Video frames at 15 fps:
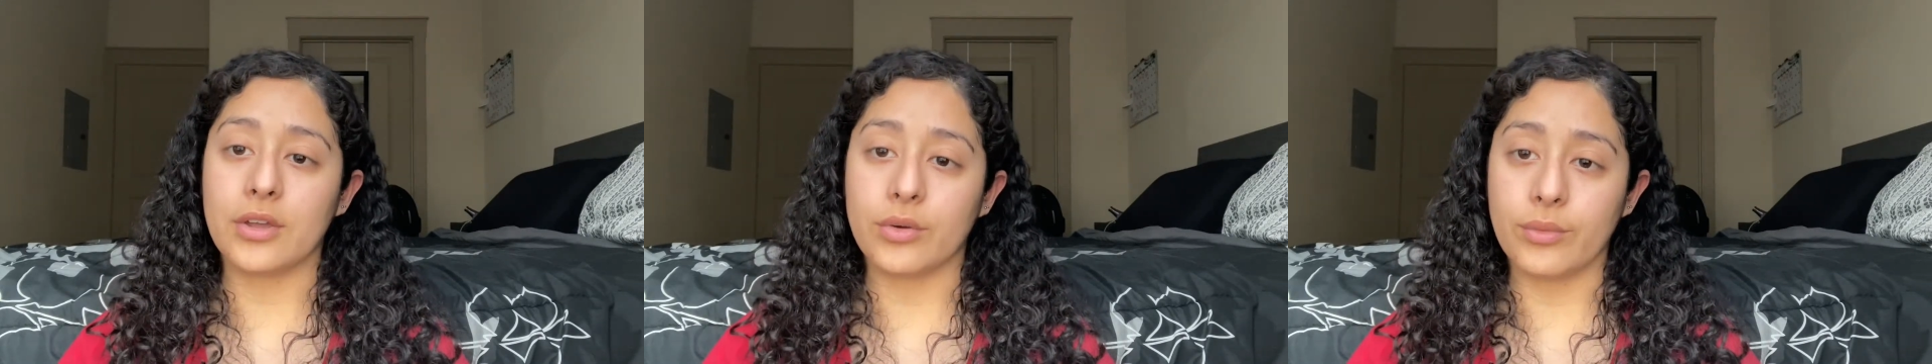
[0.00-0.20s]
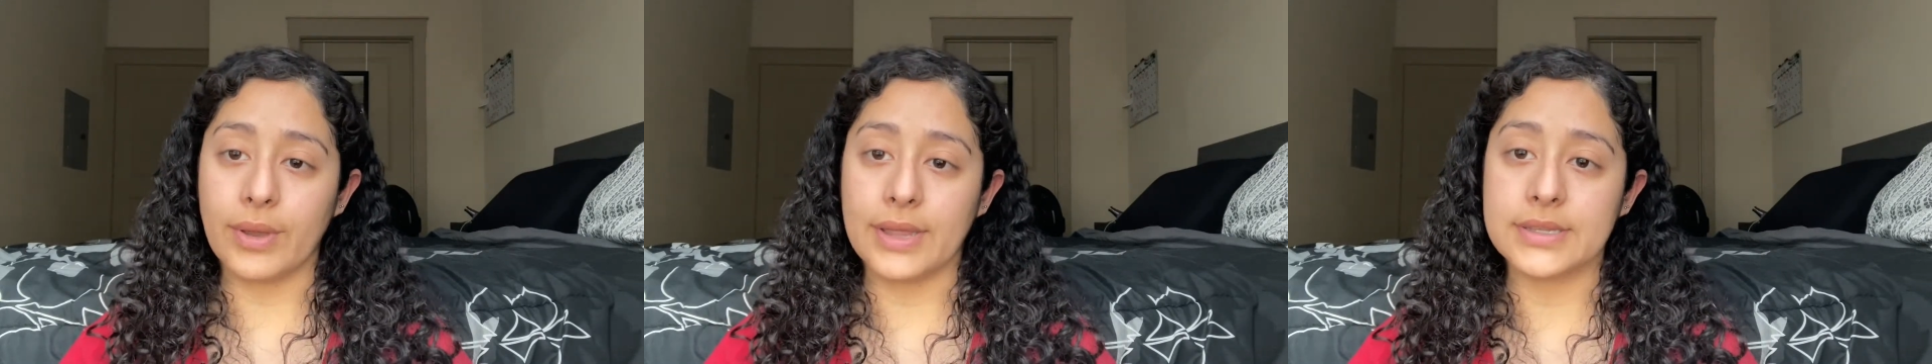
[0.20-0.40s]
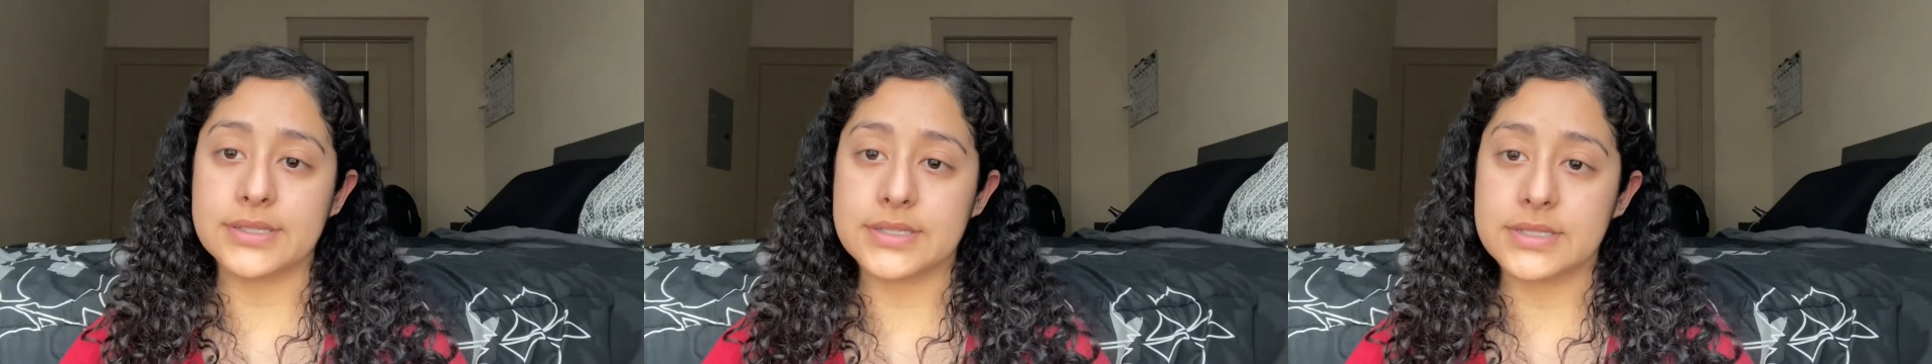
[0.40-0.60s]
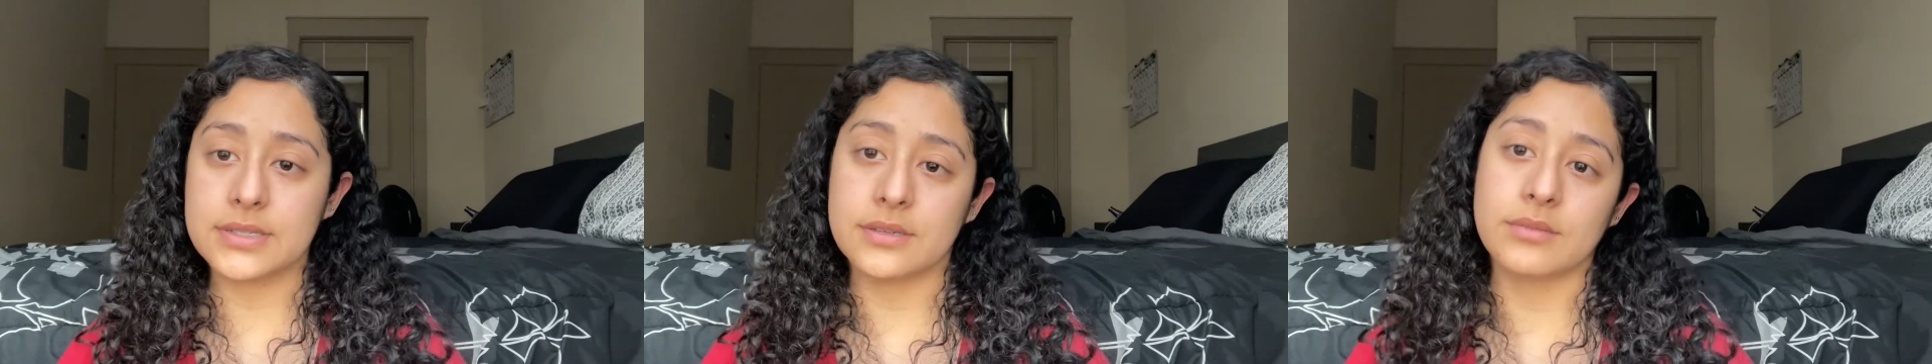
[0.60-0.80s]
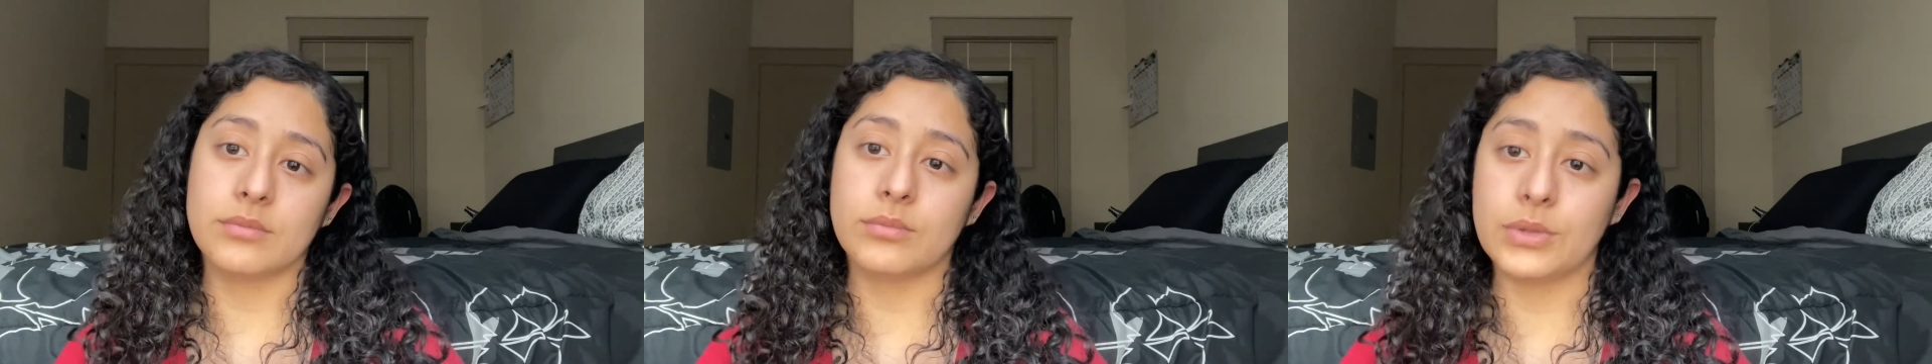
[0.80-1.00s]
arrest?
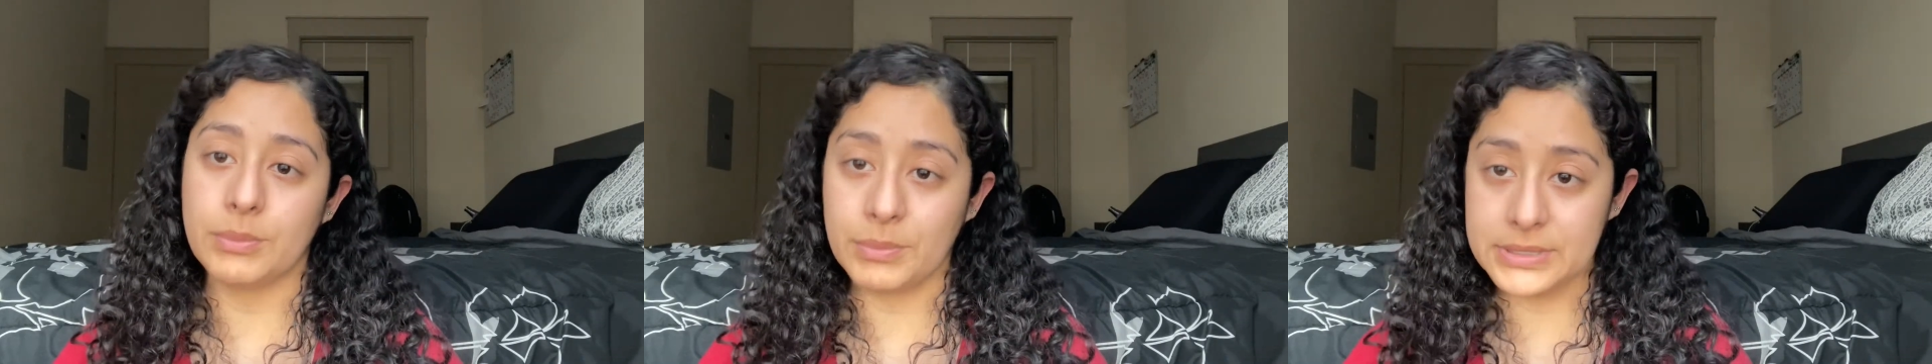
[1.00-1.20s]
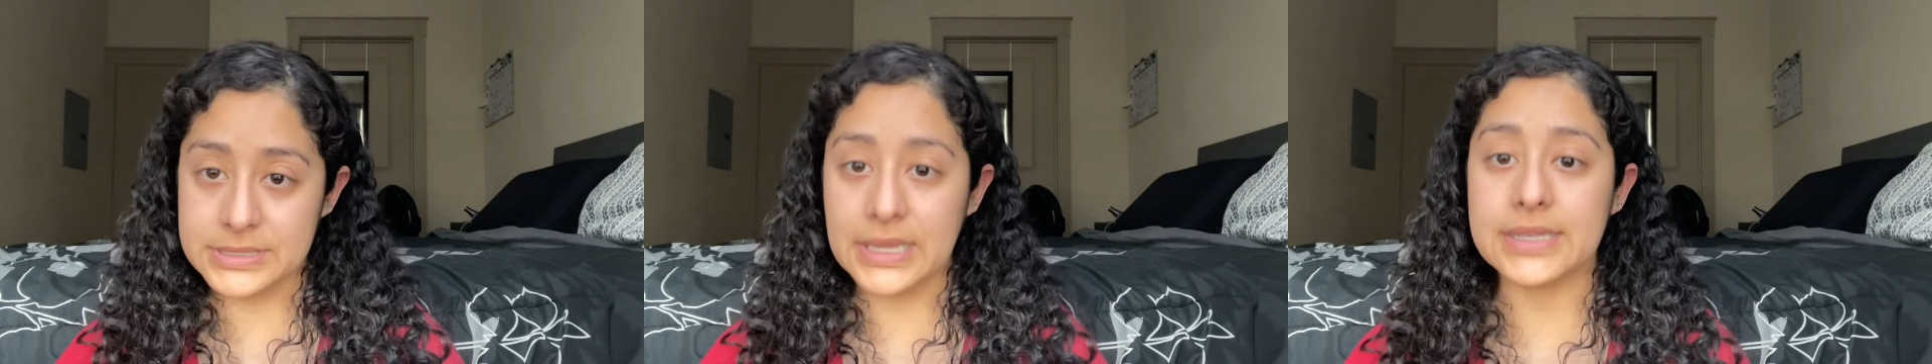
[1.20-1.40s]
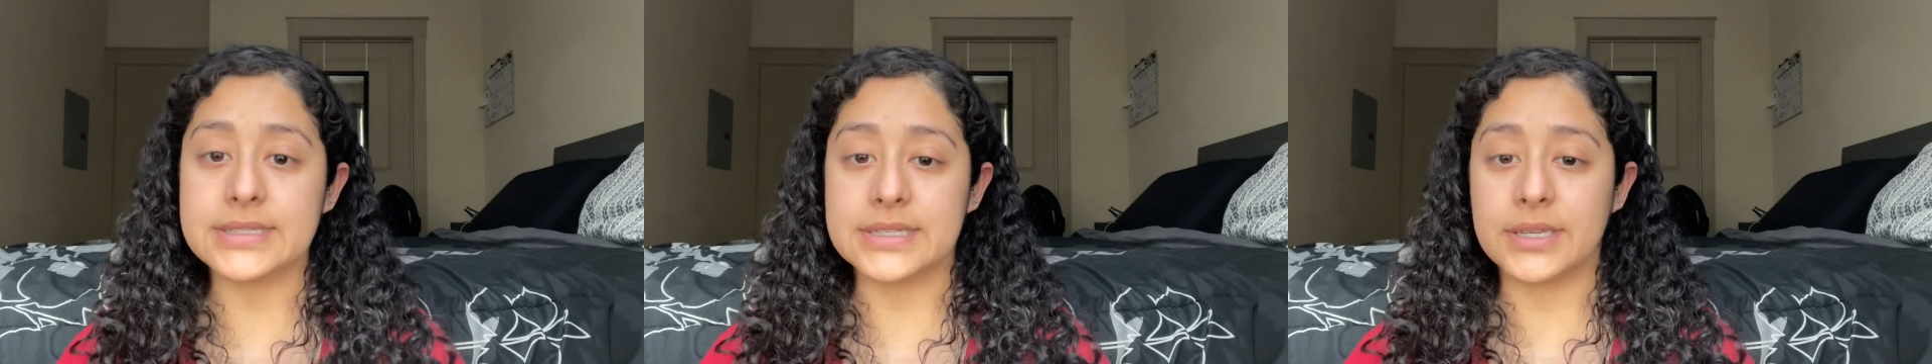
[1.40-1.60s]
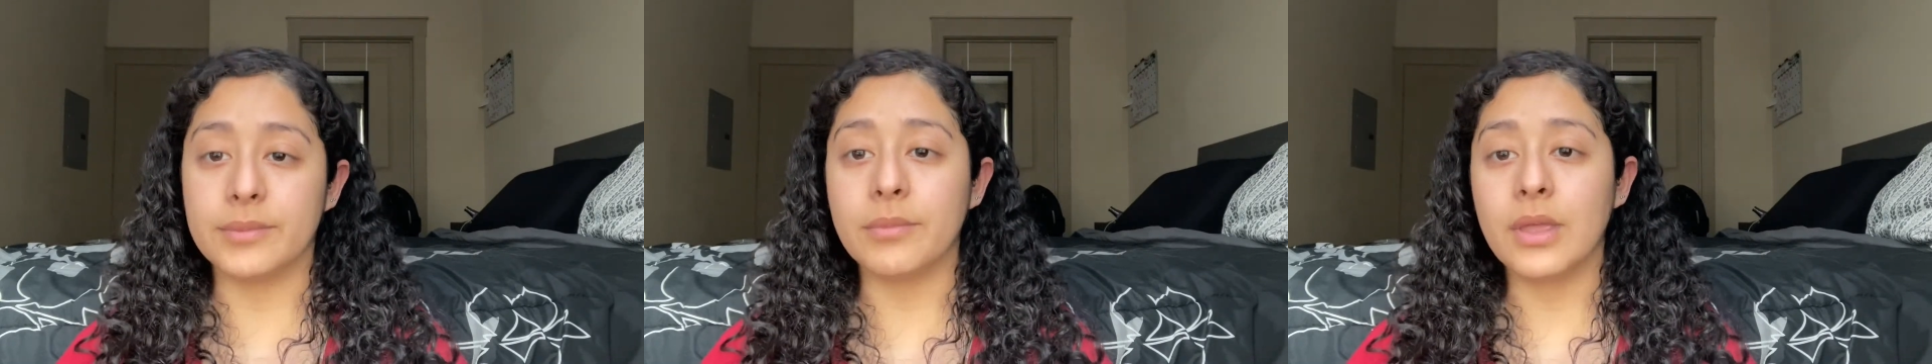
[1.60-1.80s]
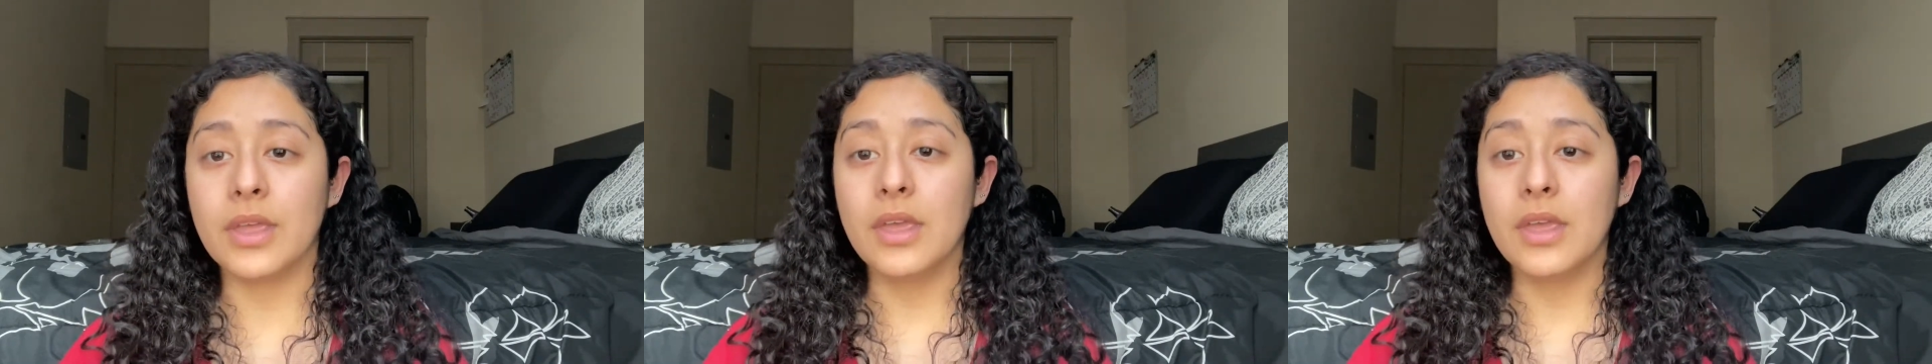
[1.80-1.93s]
Be potassium.